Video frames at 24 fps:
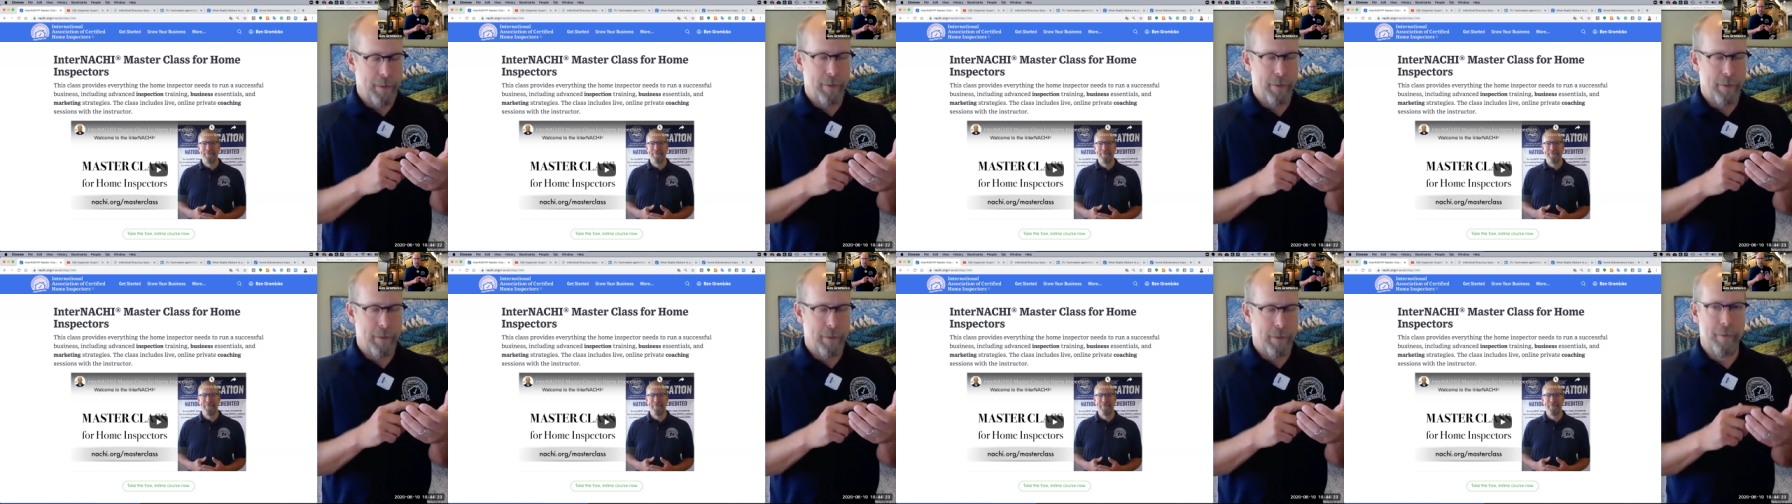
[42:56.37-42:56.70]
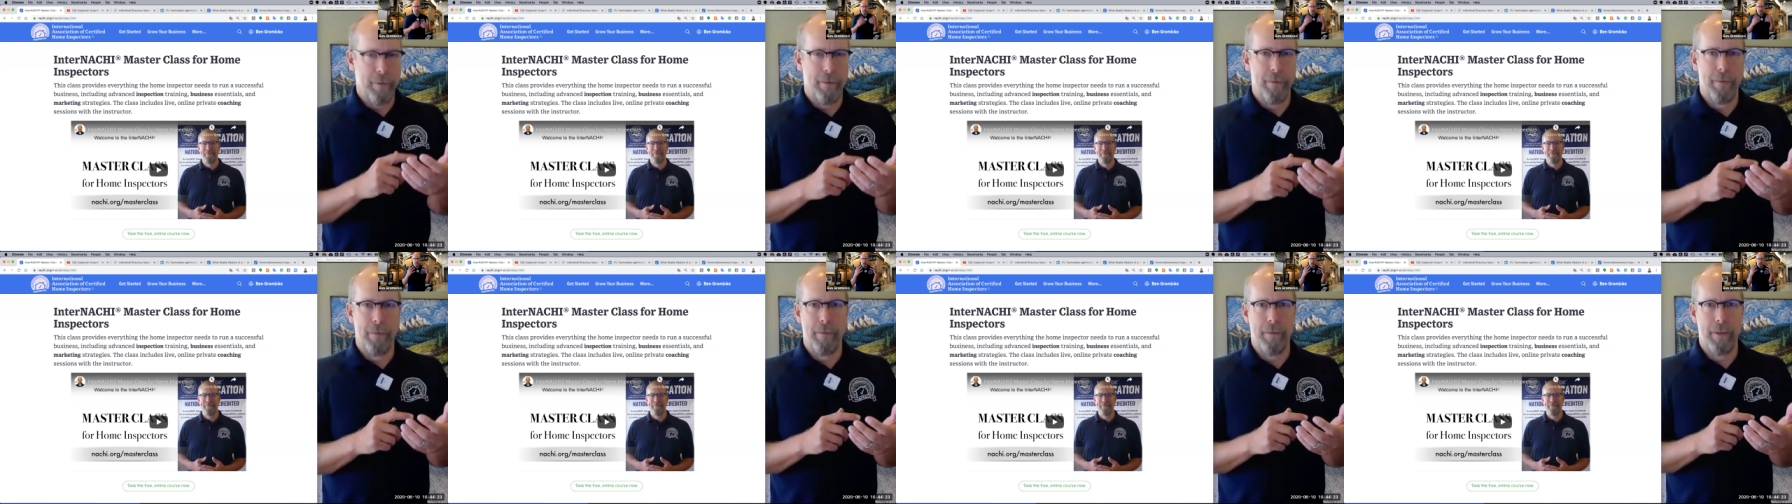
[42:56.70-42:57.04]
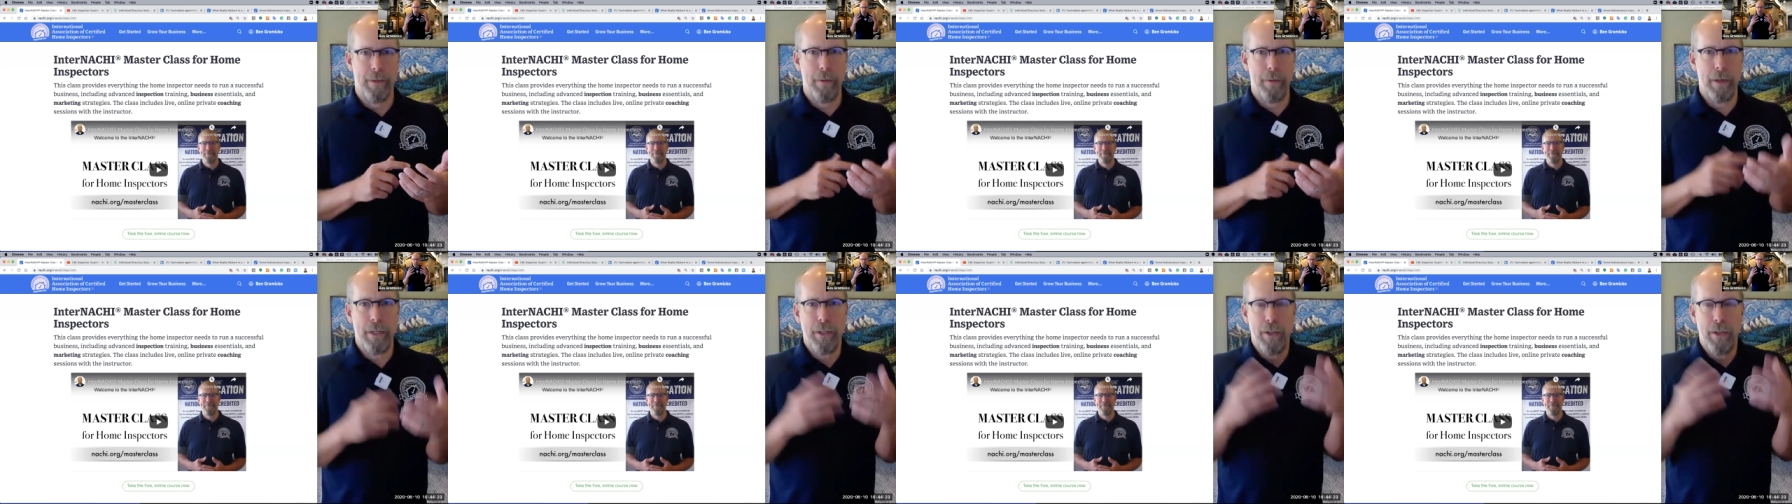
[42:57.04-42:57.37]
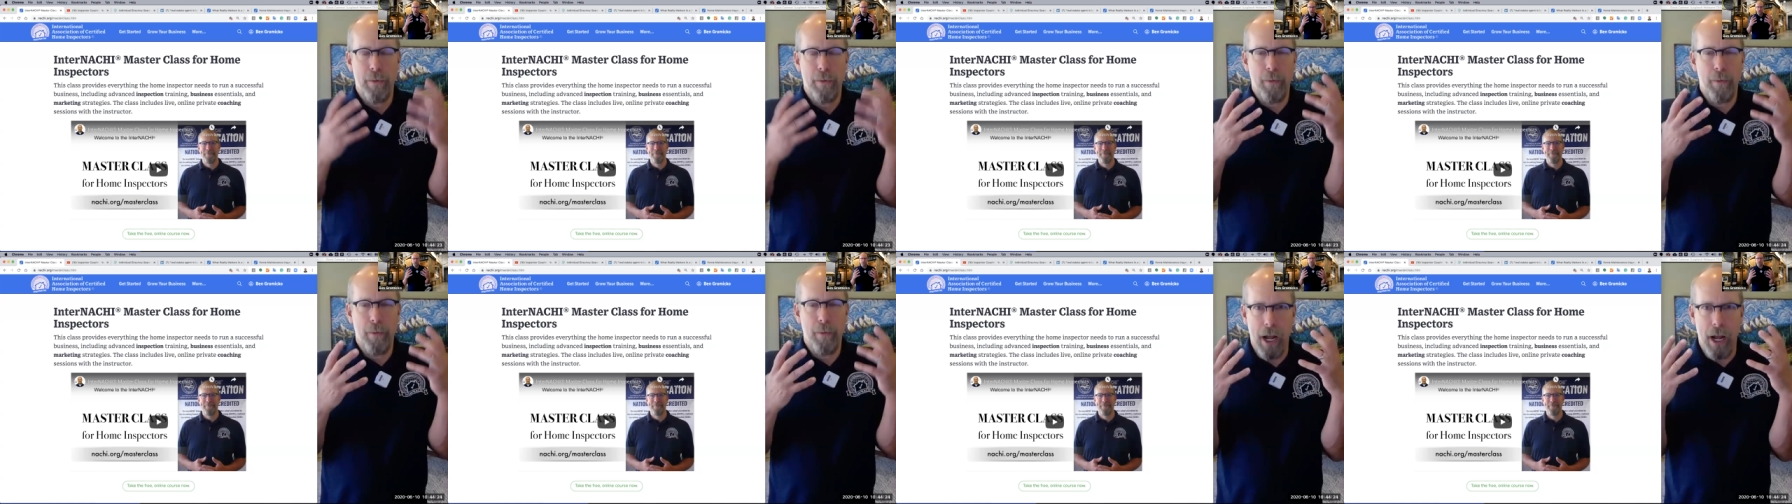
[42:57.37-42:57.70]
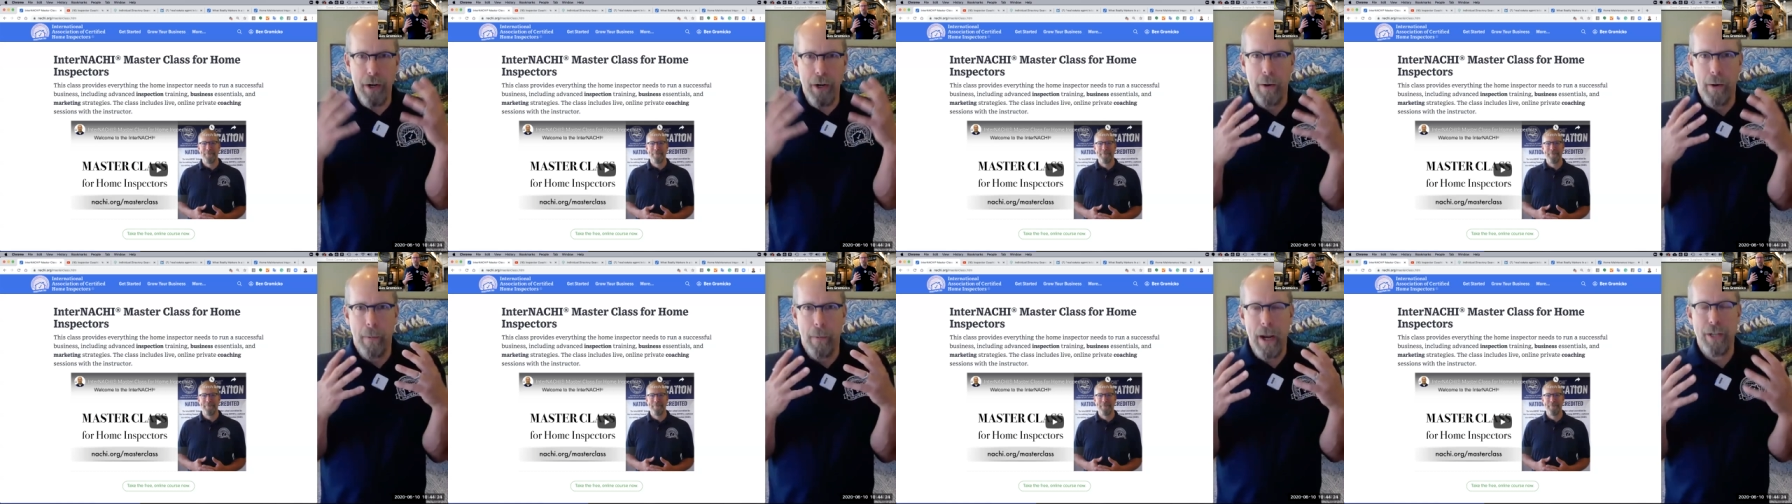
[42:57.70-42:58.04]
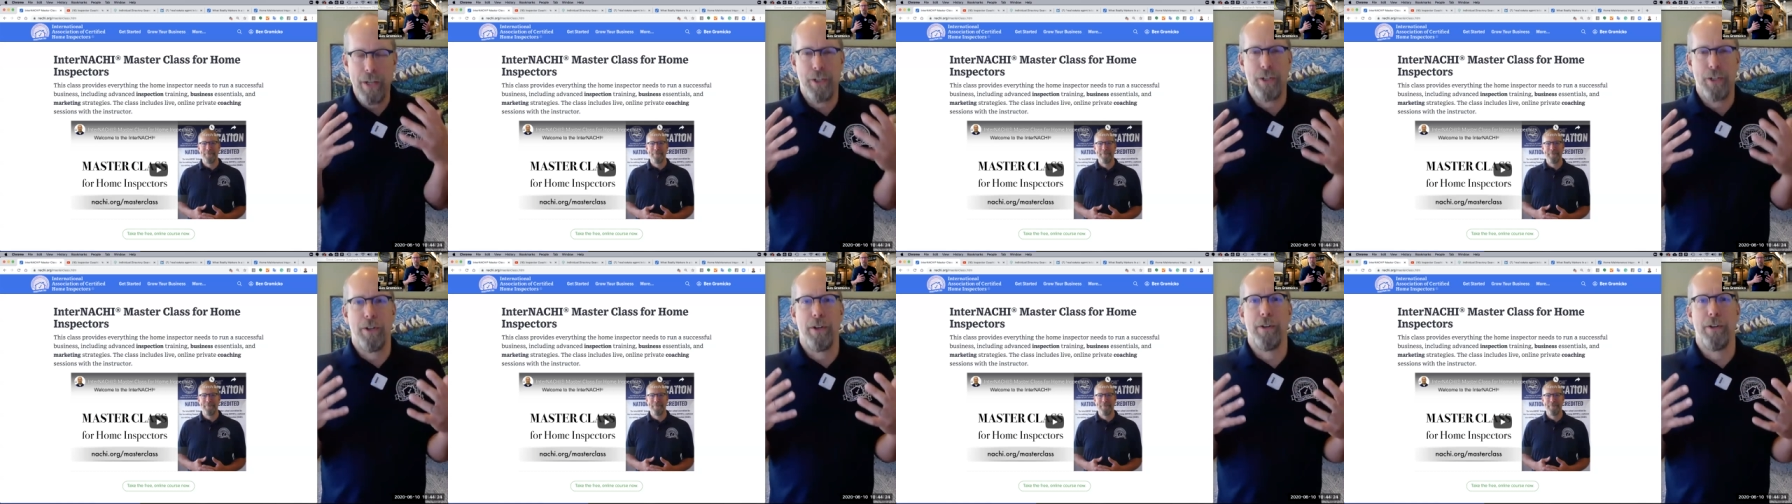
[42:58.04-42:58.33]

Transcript: Especially when under pressure during the home